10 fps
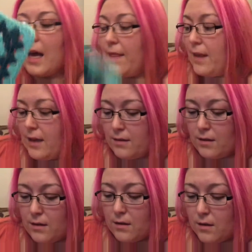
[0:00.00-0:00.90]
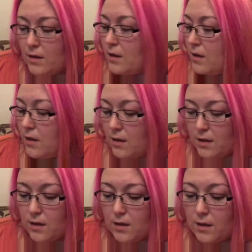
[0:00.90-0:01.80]
And then
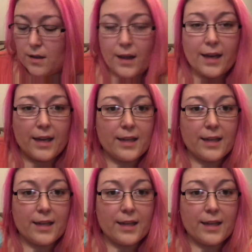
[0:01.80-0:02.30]
that